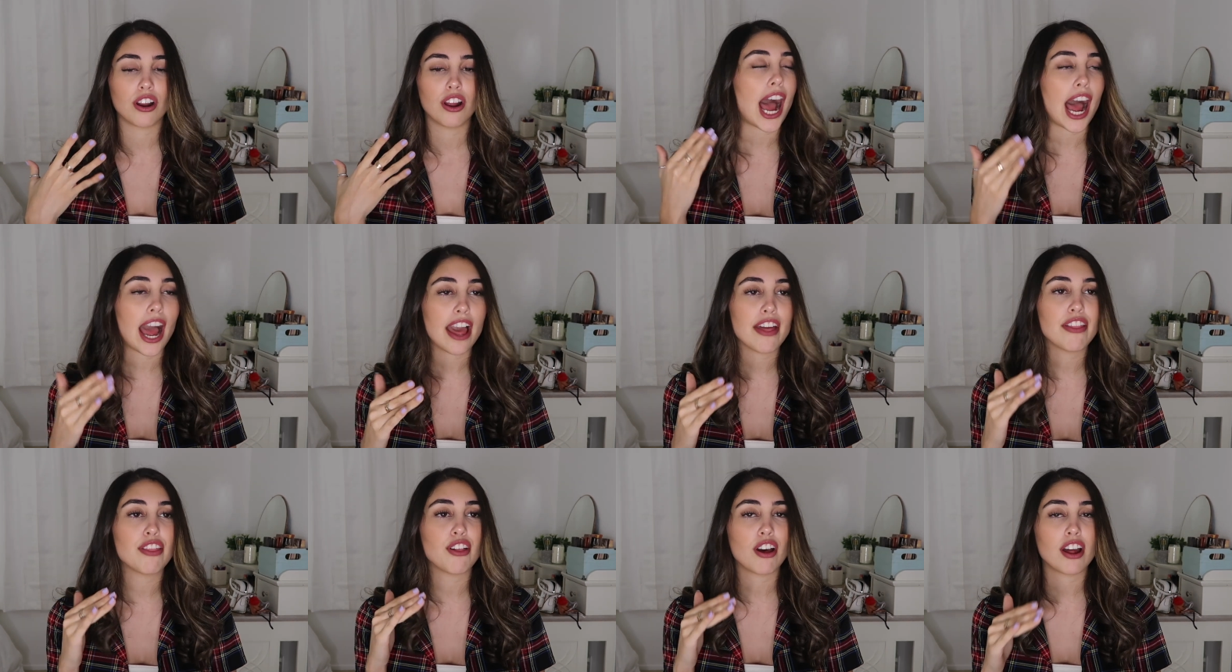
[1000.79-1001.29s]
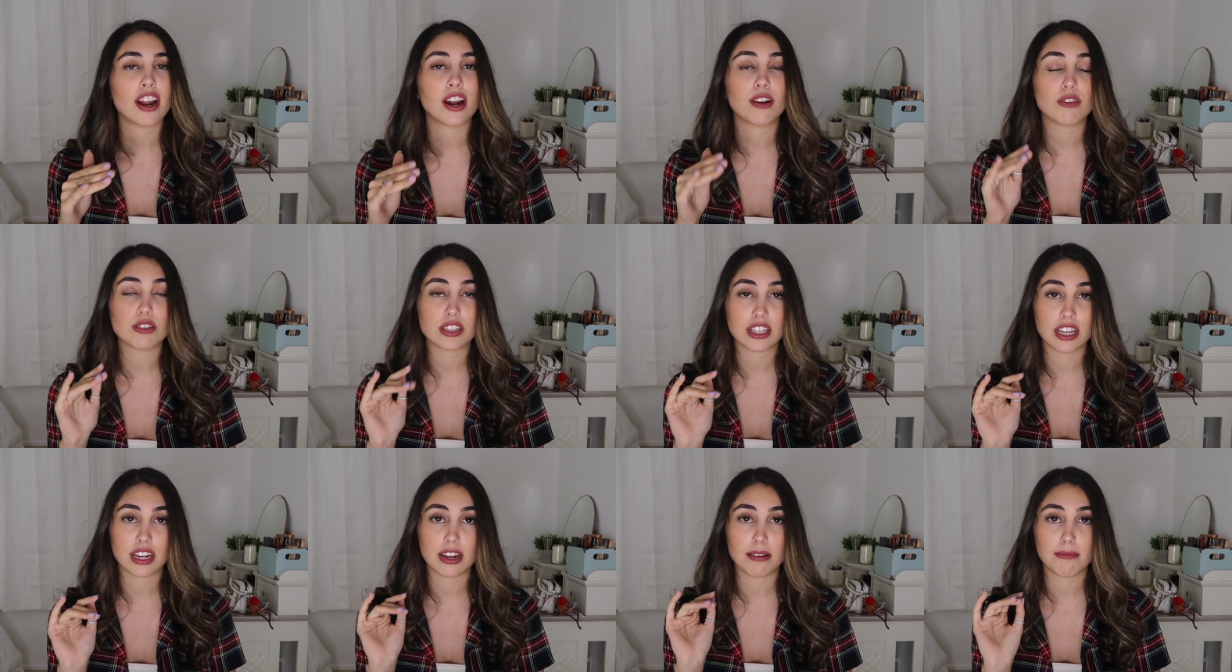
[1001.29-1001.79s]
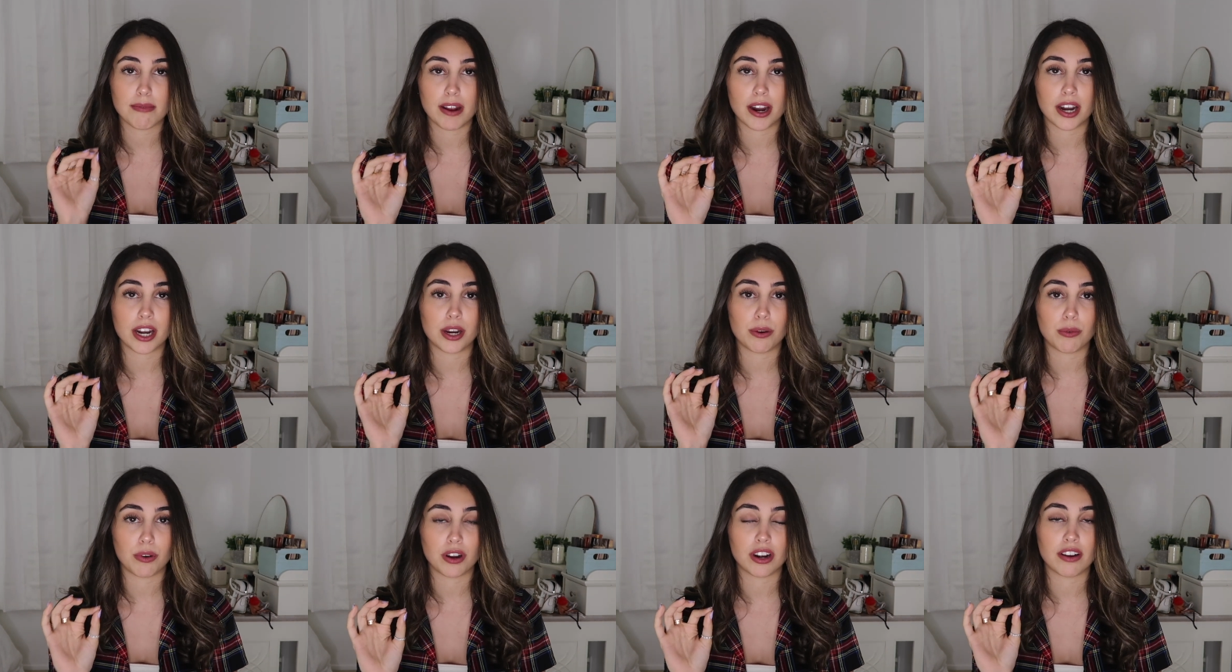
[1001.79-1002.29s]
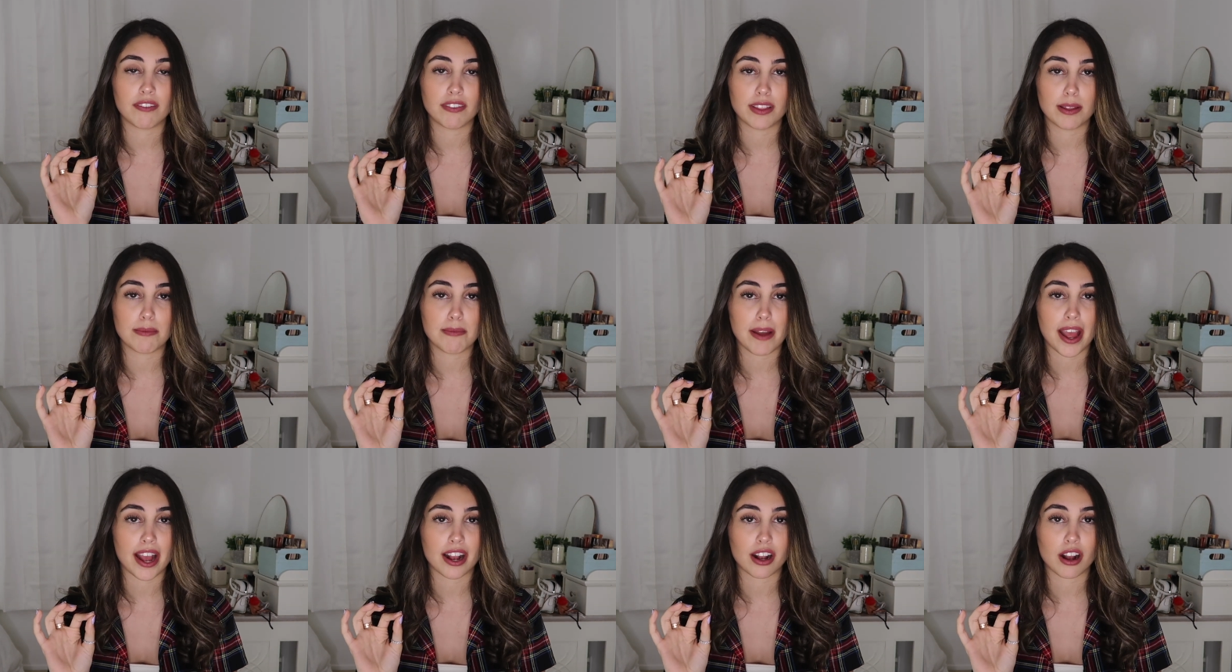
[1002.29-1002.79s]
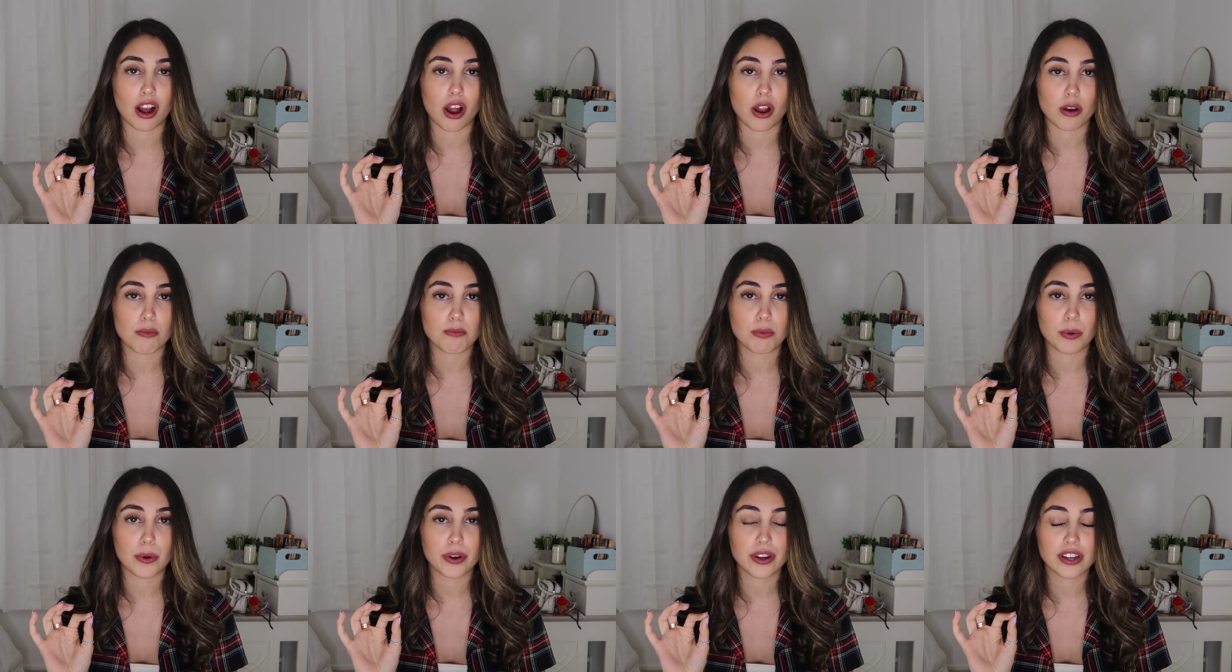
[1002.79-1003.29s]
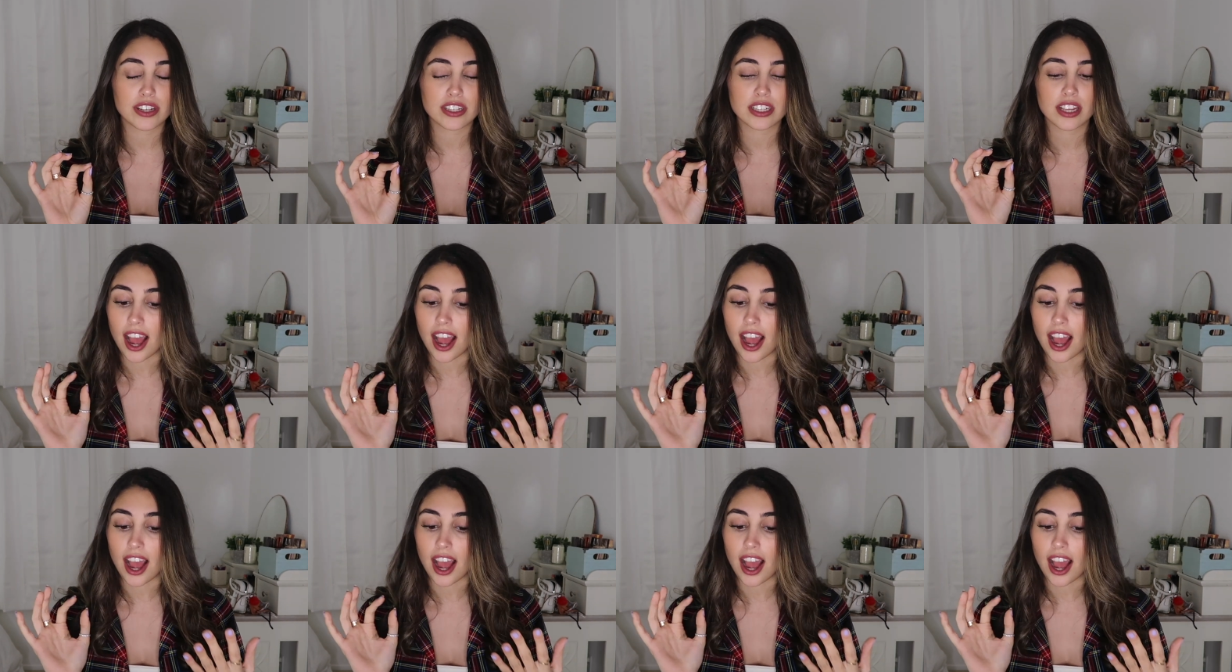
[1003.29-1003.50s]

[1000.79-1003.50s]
I thought I was gonna marry one of the MadCon boys.